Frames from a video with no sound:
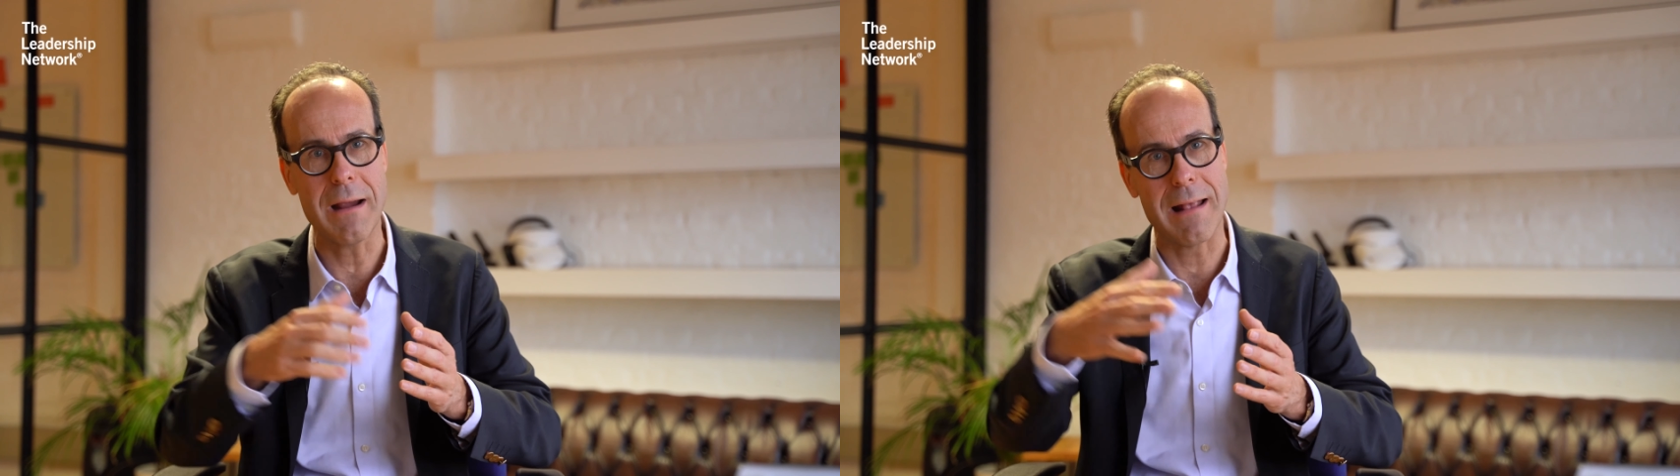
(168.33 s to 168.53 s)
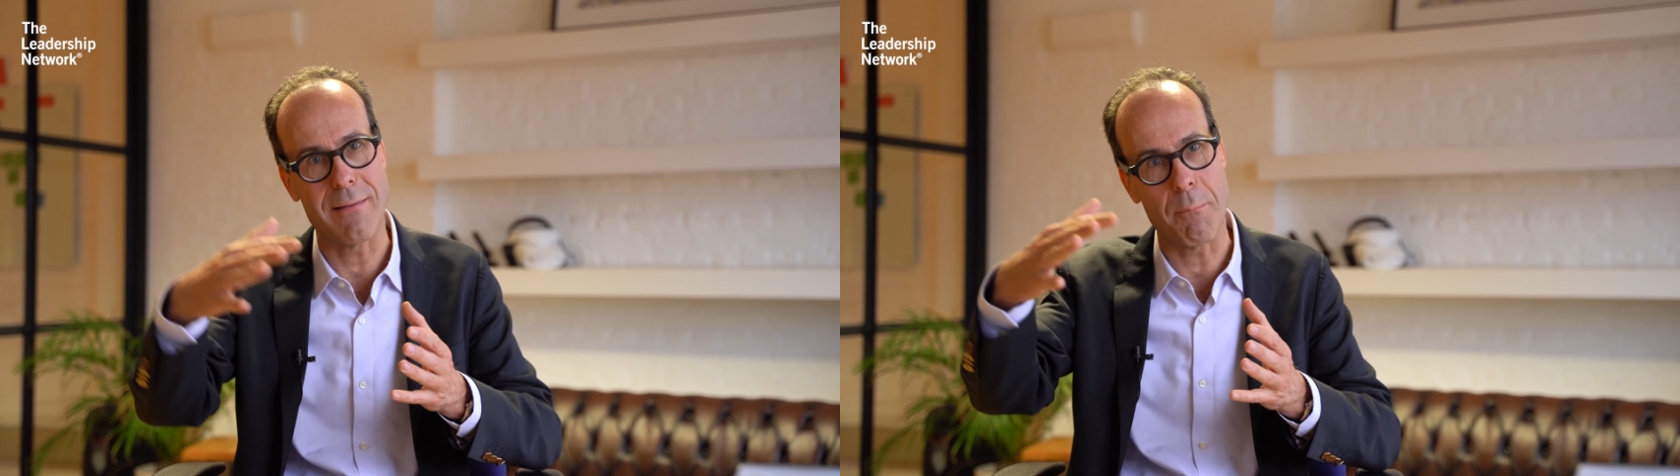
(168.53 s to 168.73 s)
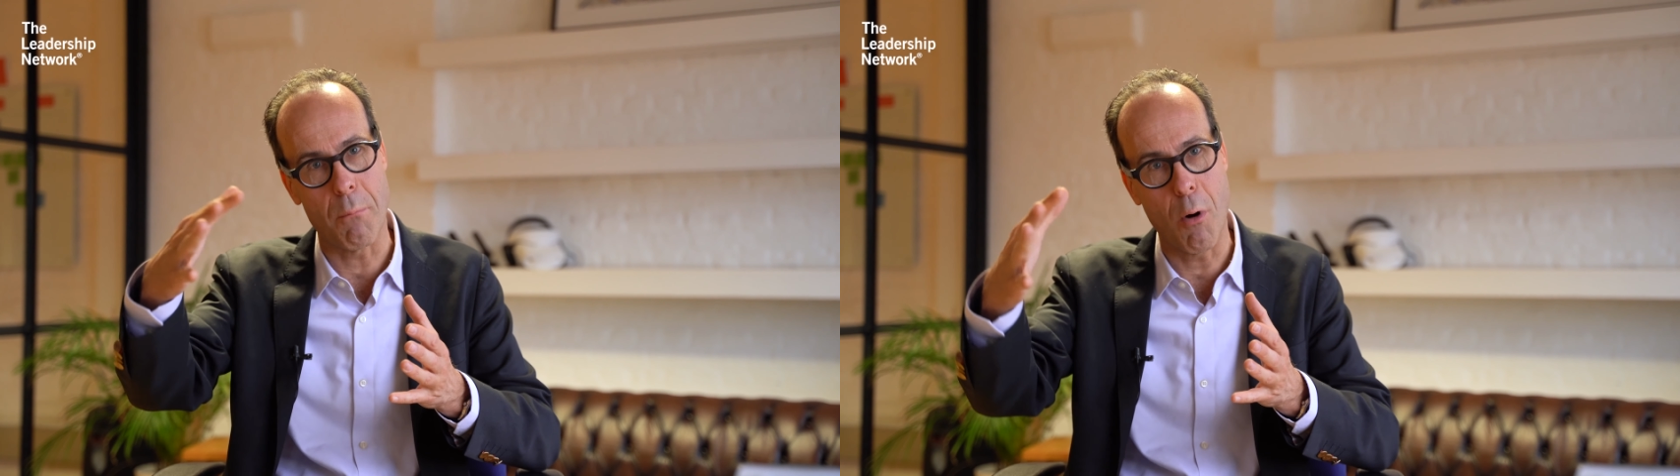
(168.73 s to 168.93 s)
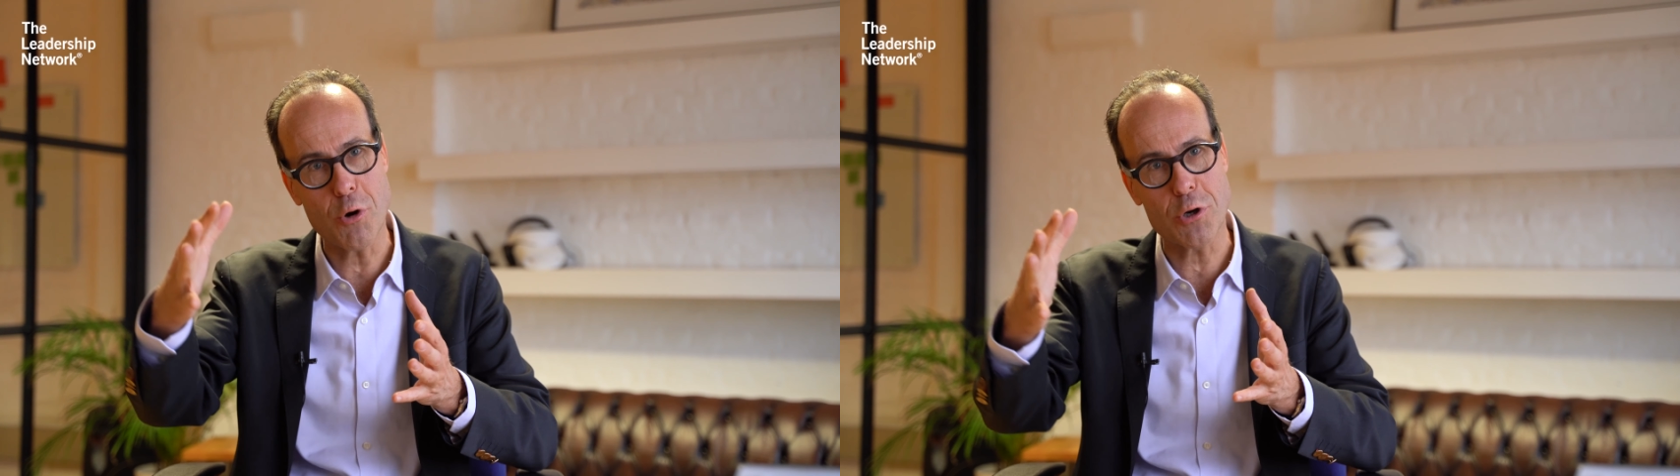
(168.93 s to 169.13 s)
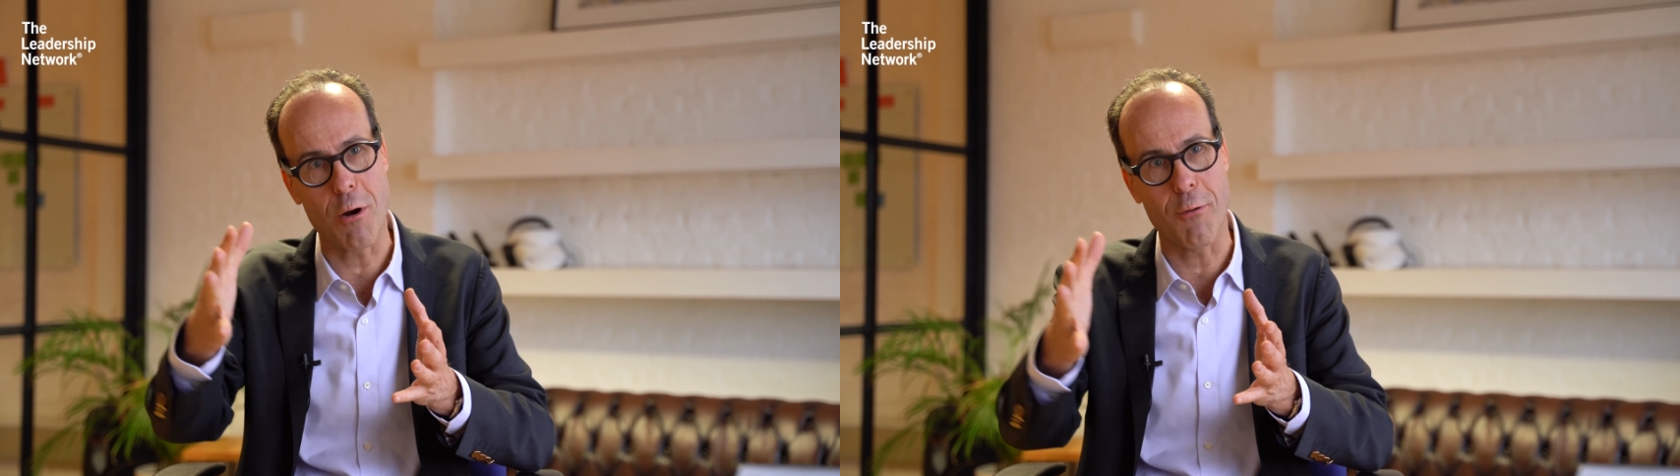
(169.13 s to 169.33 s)
and the
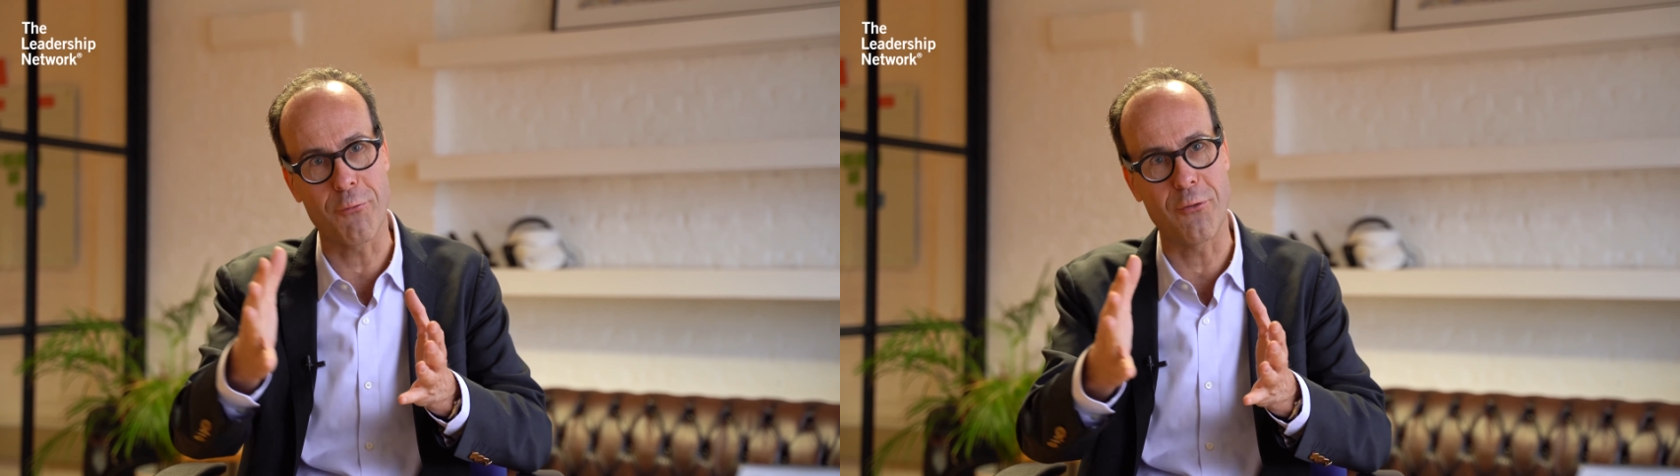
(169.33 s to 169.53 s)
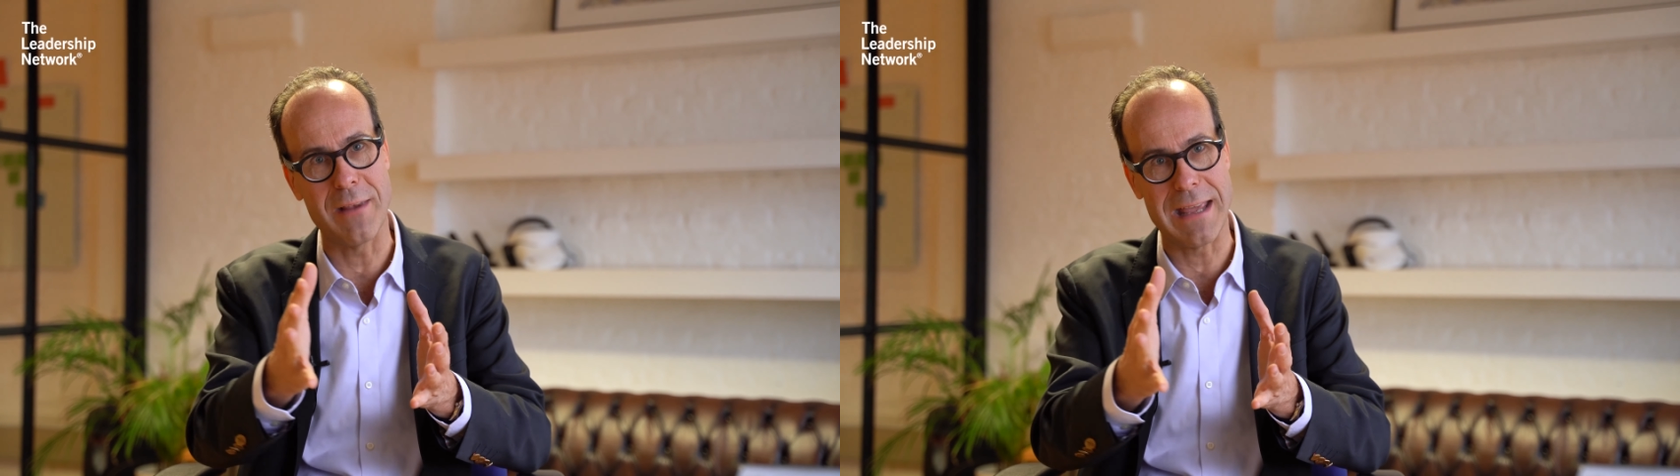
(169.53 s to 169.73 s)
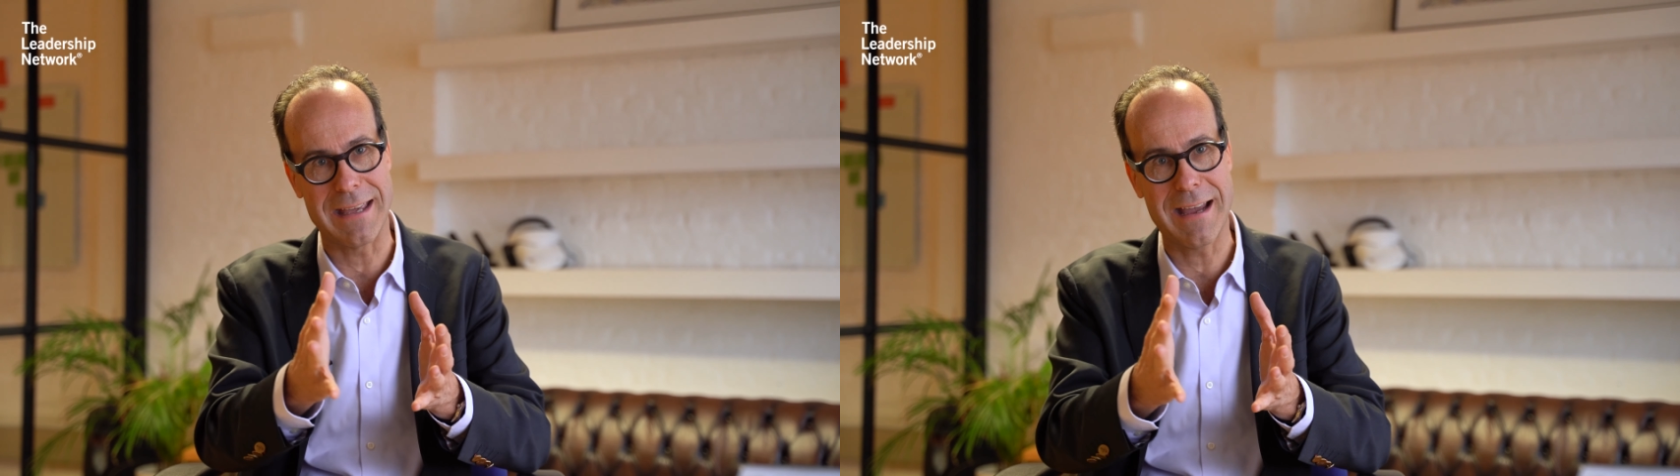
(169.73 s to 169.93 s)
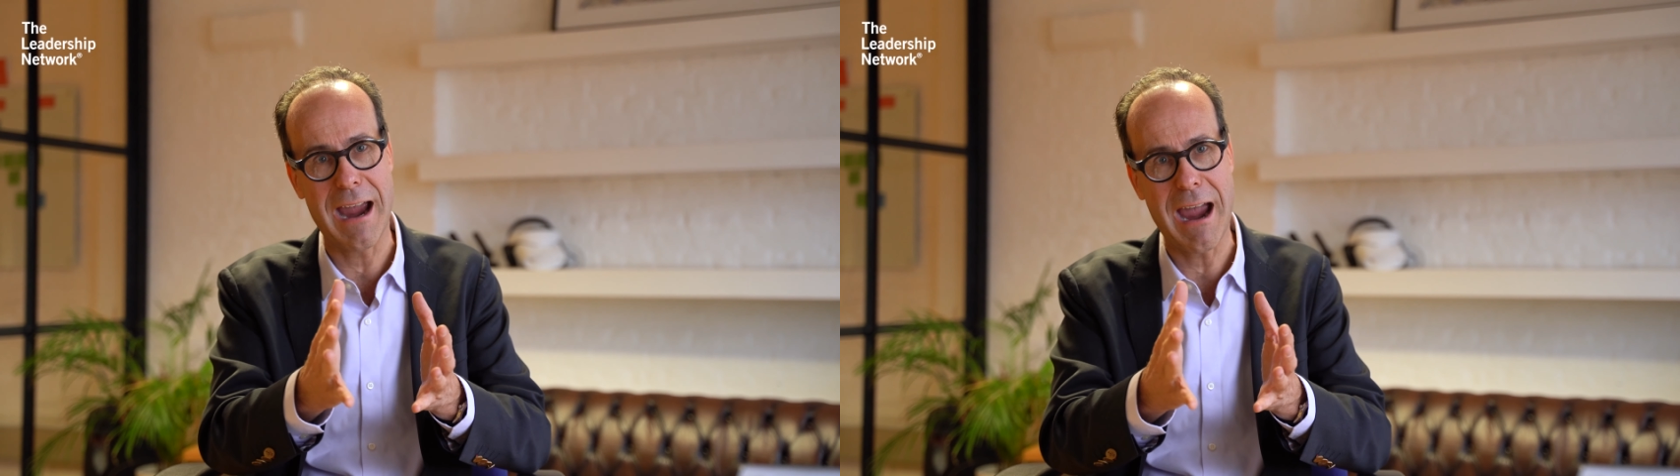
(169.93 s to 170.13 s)
motor of the